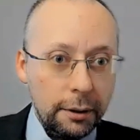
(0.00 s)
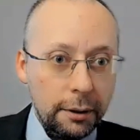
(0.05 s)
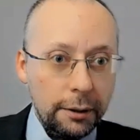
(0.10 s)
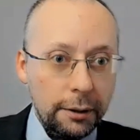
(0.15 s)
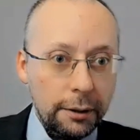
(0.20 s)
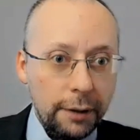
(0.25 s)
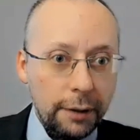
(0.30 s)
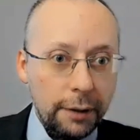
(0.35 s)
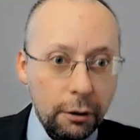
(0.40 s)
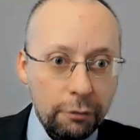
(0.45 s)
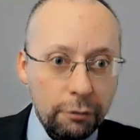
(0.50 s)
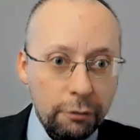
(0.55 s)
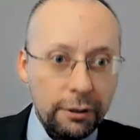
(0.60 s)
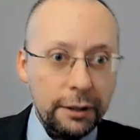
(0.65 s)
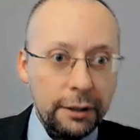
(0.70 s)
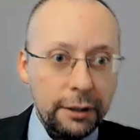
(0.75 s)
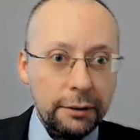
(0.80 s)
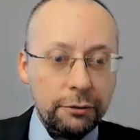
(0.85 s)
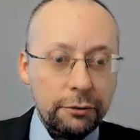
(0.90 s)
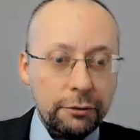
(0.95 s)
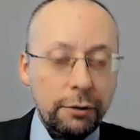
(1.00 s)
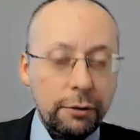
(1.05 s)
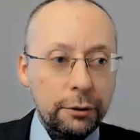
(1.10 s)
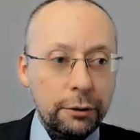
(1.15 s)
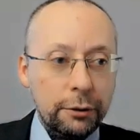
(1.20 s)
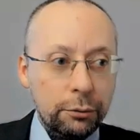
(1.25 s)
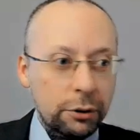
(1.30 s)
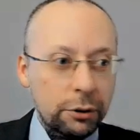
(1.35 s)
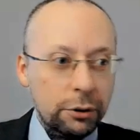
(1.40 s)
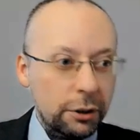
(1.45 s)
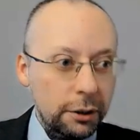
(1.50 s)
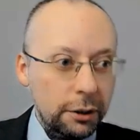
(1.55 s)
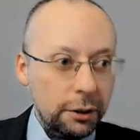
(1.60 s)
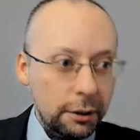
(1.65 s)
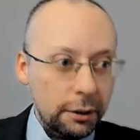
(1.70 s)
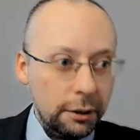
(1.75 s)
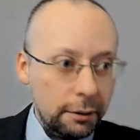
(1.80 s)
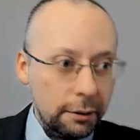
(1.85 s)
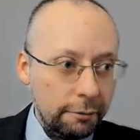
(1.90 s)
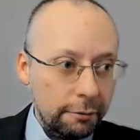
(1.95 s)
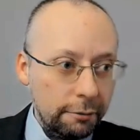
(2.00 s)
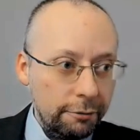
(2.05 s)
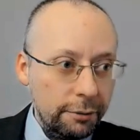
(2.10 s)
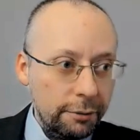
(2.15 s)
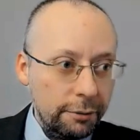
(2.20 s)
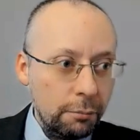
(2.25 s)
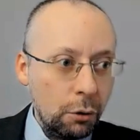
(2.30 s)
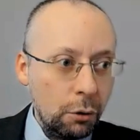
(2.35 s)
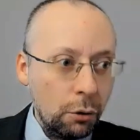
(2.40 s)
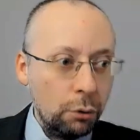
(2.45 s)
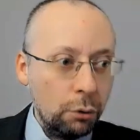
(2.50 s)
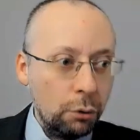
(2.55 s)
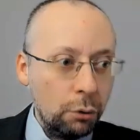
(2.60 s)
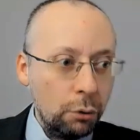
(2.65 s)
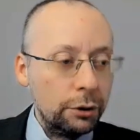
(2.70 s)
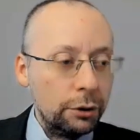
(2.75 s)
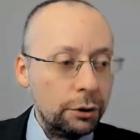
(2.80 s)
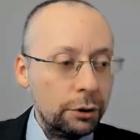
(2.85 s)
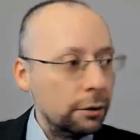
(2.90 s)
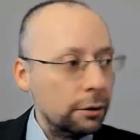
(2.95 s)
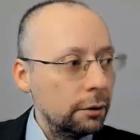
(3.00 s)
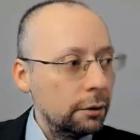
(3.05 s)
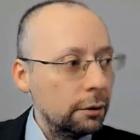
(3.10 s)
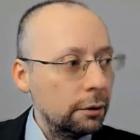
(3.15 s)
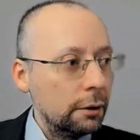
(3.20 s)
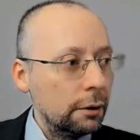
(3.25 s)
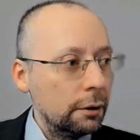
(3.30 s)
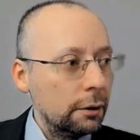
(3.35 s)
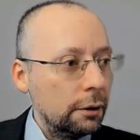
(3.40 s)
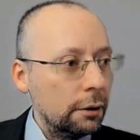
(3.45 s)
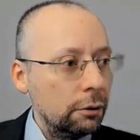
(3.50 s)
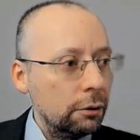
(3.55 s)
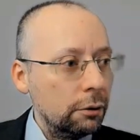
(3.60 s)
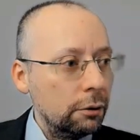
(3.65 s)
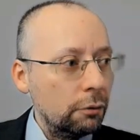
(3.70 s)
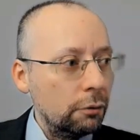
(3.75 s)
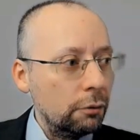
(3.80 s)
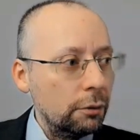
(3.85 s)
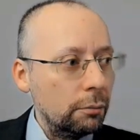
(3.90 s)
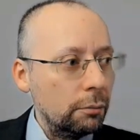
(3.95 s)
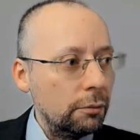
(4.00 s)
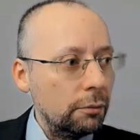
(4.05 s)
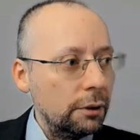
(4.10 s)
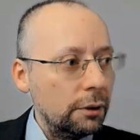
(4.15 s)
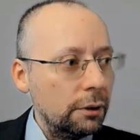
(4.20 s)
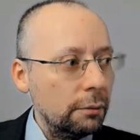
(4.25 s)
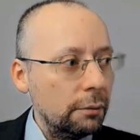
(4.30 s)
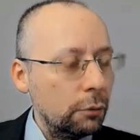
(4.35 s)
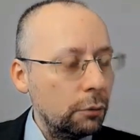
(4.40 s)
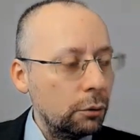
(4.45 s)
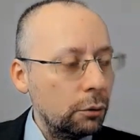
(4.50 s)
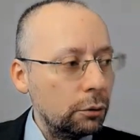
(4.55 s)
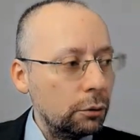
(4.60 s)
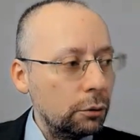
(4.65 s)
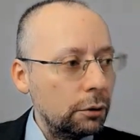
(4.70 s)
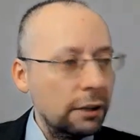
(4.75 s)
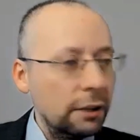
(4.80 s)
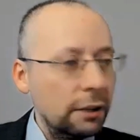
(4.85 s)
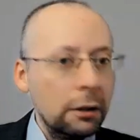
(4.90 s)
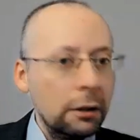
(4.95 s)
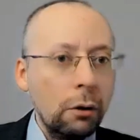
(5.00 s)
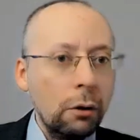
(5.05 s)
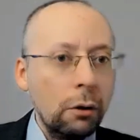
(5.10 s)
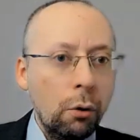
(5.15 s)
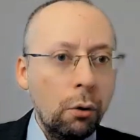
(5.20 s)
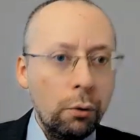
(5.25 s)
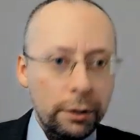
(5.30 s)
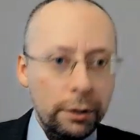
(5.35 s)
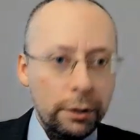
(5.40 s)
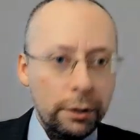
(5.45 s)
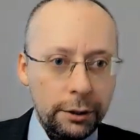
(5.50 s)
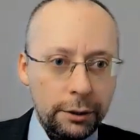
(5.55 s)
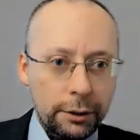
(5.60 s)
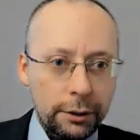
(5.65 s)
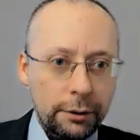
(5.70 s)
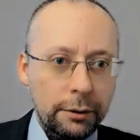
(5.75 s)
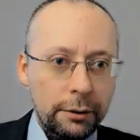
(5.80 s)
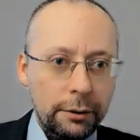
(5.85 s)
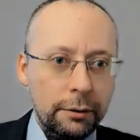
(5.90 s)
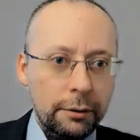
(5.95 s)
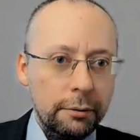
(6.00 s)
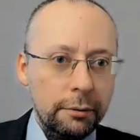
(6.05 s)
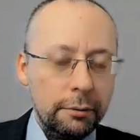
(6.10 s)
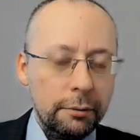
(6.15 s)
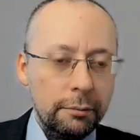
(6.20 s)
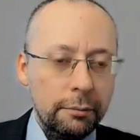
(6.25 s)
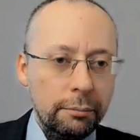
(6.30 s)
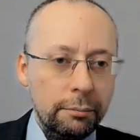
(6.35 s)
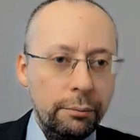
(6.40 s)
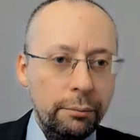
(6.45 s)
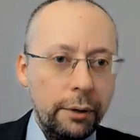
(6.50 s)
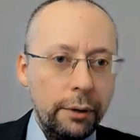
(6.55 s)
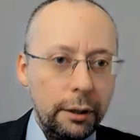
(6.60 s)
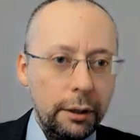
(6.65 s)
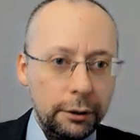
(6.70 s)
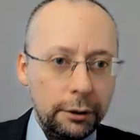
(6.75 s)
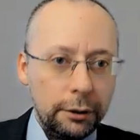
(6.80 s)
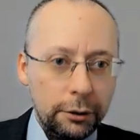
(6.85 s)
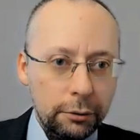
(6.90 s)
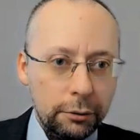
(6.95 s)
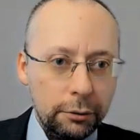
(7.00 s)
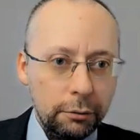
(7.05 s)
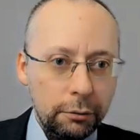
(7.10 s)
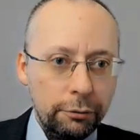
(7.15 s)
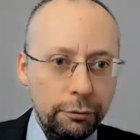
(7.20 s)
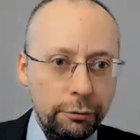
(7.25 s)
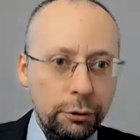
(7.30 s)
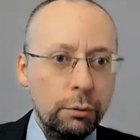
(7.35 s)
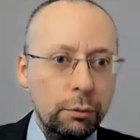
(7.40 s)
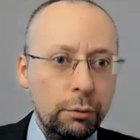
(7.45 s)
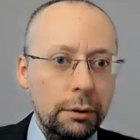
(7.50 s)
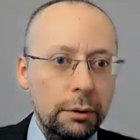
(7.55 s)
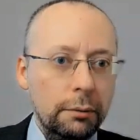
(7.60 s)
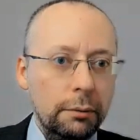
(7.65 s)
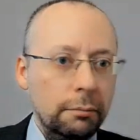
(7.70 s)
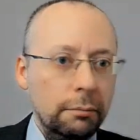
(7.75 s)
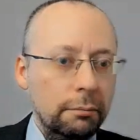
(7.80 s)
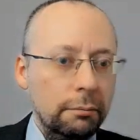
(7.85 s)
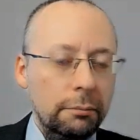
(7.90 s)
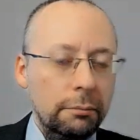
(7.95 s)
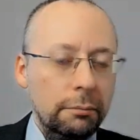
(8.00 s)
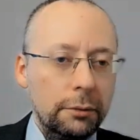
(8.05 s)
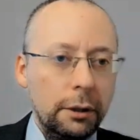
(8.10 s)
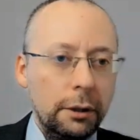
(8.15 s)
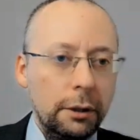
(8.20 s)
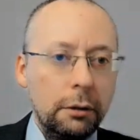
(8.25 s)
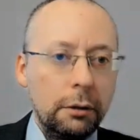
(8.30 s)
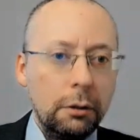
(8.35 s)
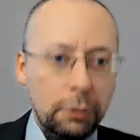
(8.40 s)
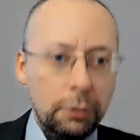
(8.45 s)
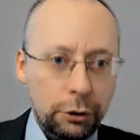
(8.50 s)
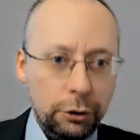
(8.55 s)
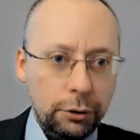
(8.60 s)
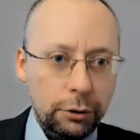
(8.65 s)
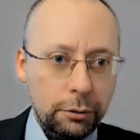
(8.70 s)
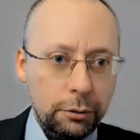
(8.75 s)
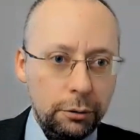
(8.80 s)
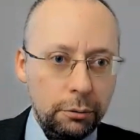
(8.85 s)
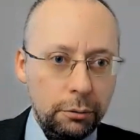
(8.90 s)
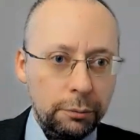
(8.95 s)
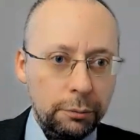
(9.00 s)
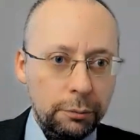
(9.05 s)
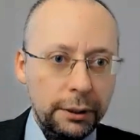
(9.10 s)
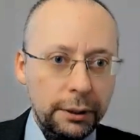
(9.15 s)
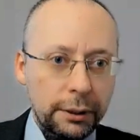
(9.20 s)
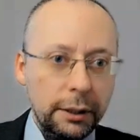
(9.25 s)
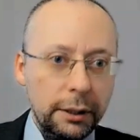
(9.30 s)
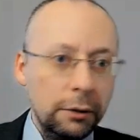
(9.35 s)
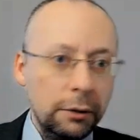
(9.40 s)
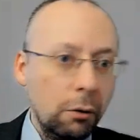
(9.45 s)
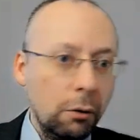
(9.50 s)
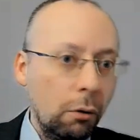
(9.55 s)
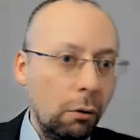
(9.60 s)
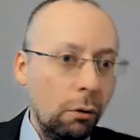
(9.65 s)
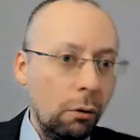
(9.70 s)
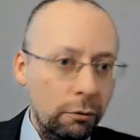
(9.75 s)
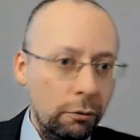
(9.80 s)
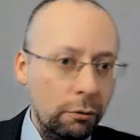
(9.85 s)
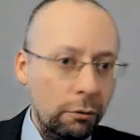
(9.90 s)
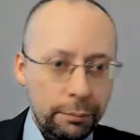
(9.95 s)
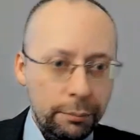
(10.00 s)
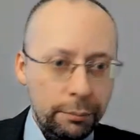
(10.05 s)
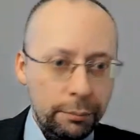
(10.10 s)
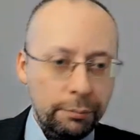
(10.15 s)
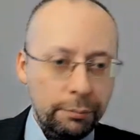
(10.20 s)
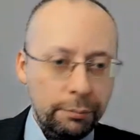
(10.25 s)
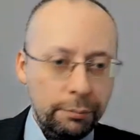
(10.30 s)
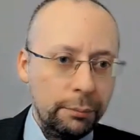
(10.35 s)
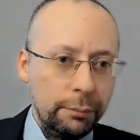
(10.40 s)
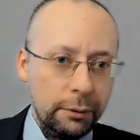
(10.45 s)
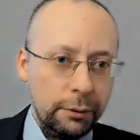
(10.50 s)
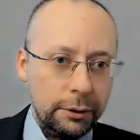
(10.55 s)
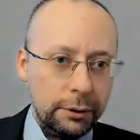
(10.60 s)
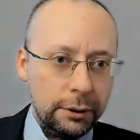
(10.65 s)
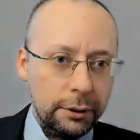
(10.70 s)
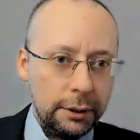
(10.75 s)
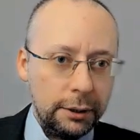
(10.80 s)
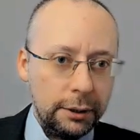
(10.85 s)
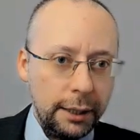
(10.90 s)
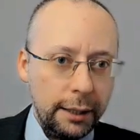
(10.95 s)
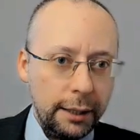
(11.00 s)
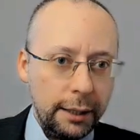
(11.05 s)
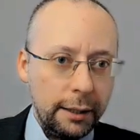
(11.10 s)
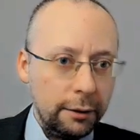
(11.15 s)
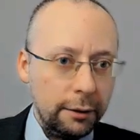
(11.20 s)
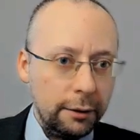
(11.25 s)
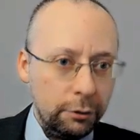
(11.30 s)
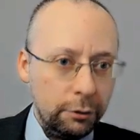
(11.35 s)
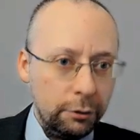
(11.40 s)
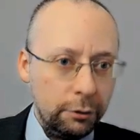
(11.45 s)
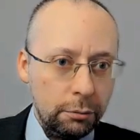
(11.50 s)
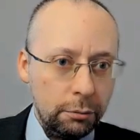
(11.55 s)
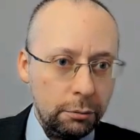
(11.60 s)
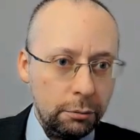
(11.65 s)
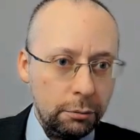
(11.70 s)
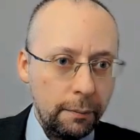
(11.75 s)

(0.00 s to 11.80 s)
And now they try to see the most, the lowest parts of human psychology, so to speak, in all that people say and do.